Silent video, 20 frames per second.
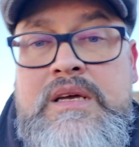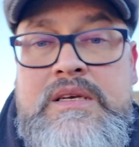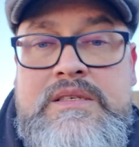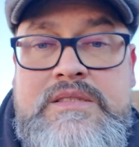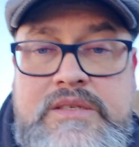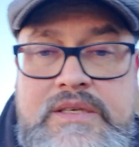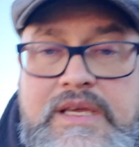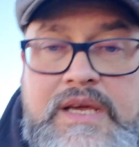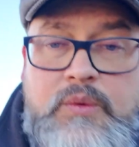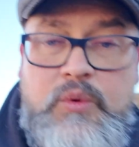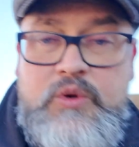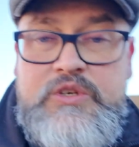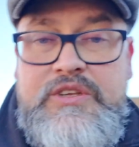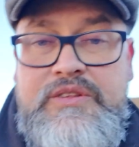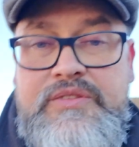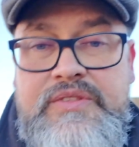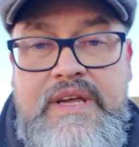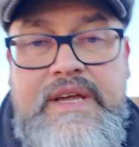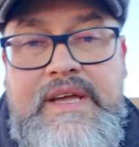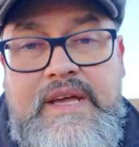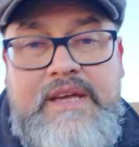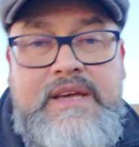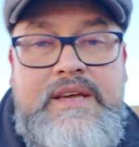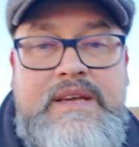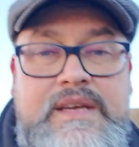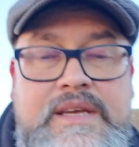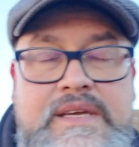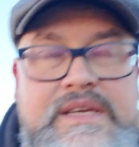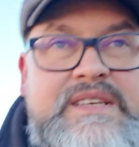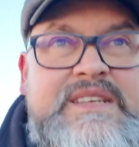So yeah, what do you think?
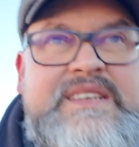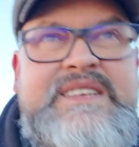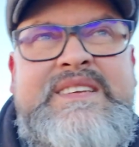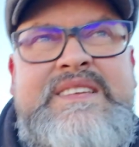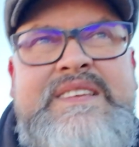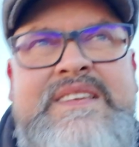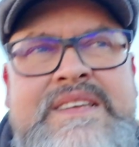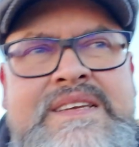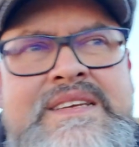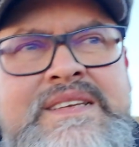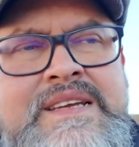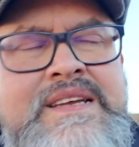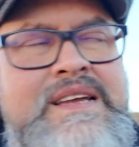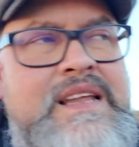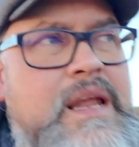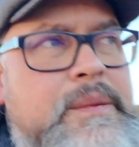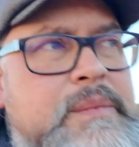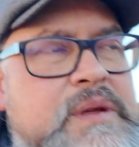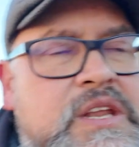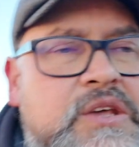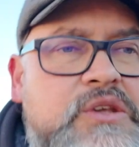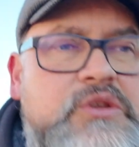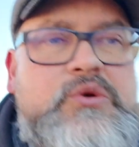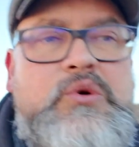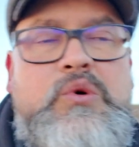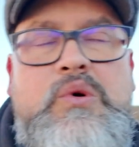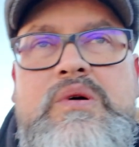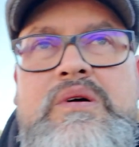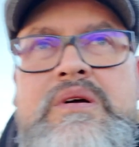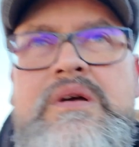Let me know
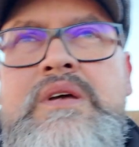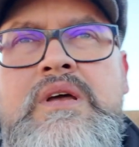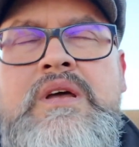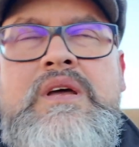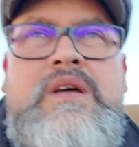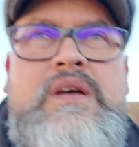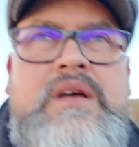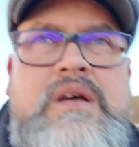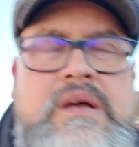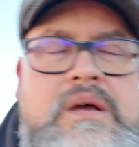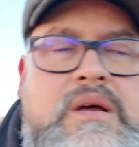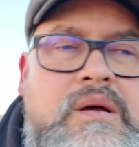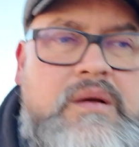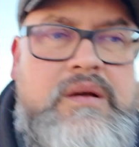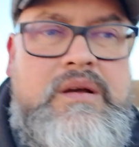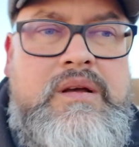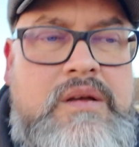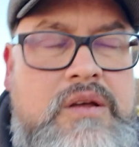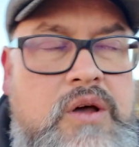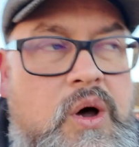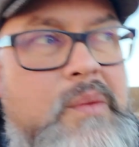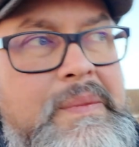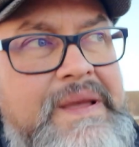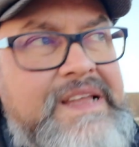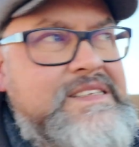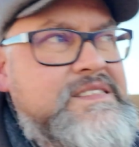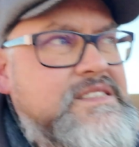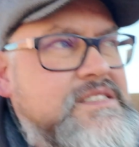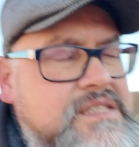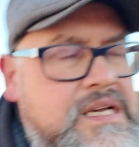your
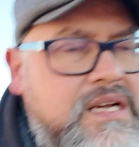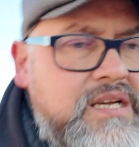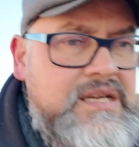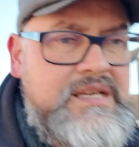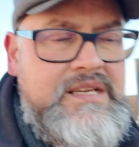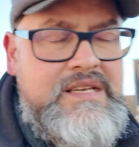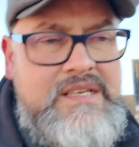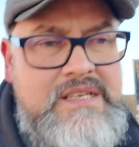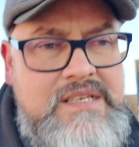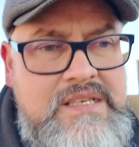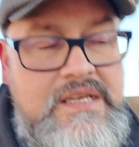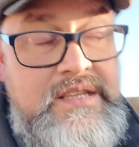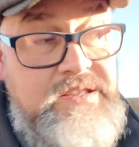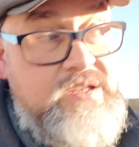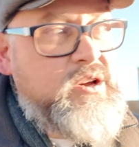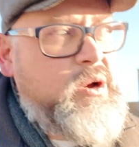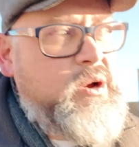comments in the